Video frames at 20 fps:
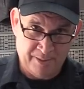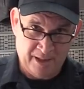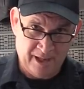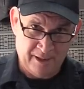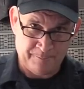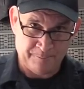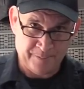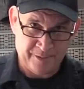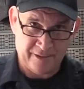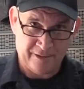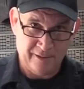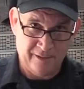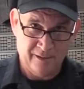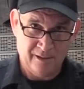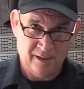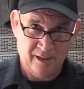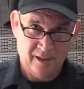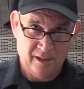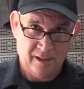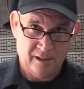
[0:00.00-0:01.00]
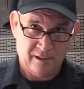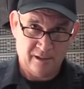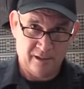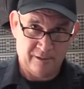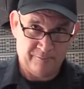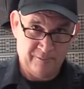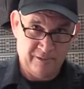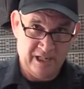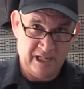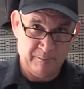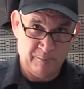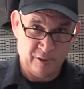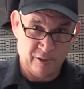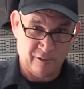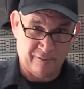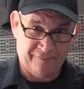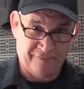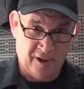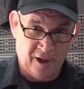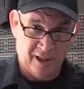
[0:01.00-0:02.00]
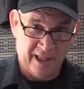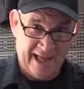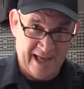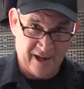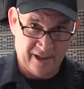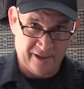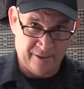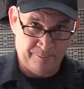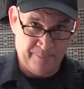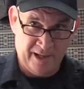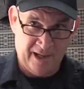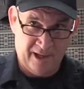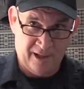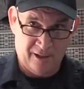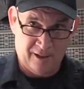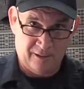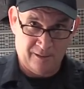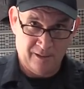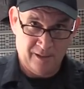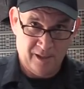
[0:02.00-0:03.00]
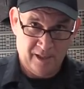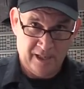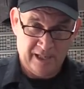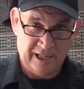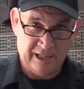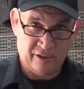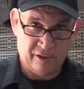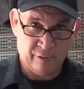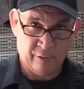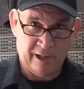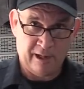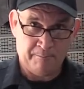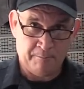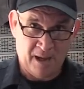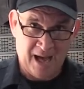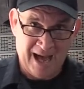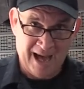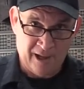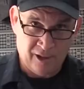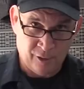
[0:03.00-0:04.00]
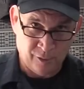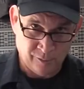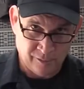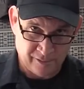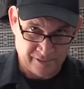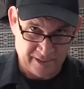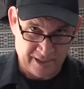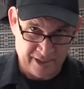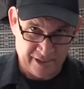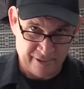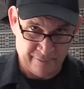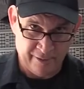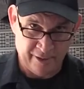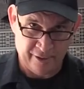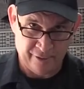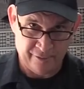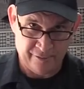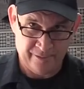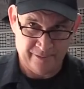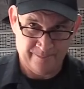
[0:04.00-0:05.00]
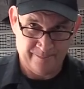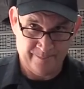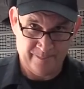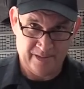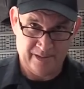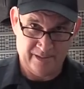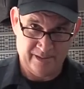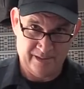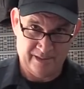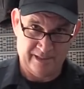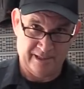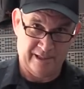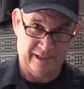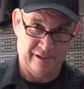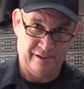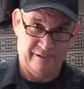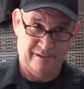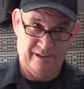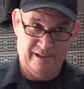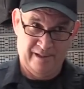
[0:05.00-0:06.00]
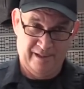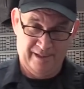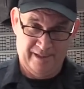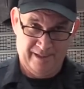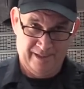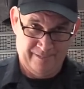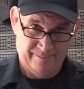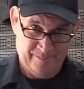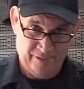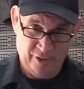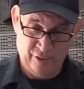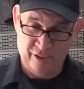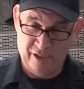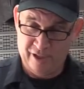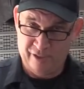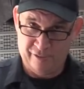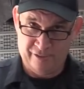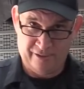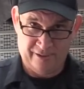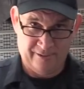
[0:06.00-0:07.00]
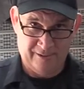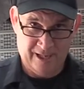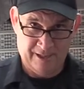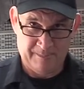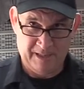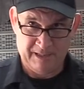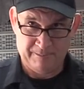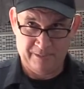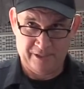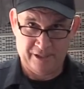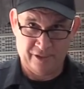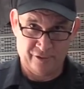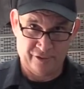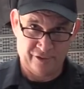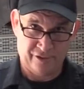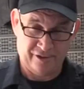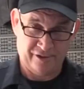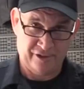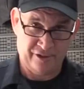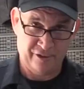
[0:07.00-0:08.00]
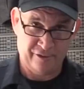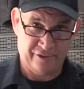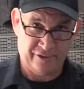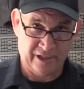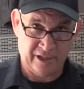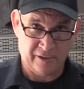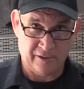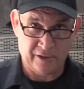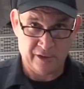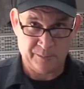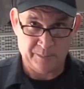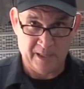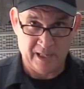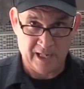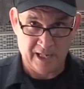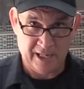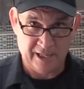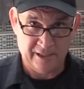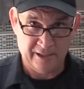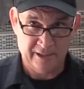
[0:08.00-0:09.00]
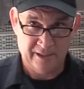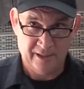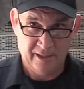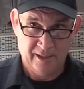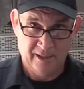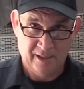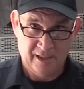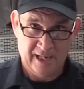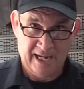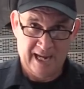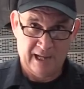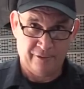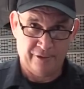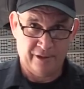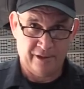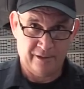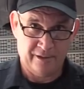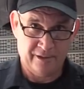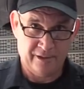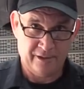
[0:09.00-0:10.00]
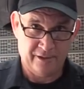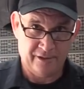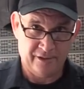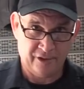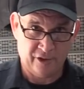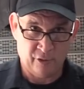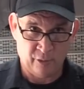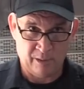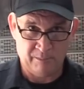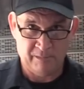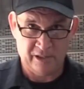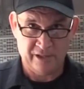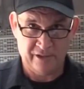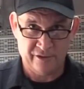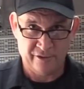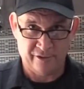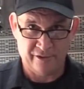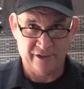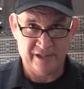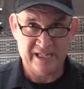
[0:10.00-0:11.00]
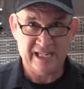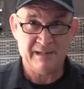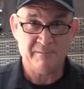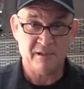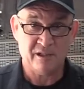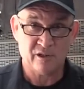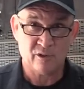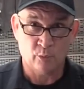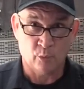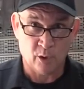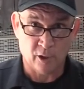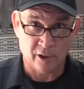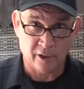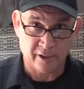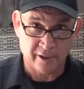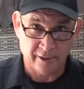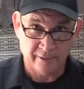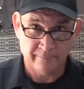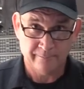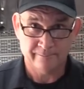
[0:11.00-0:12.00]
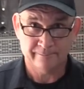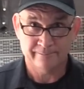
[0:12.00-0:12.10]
bumps, the demons will fall out of the bell and create potholes on the road. So who knows? I mean, but those are the two theories behind how the gremlins or the demons work.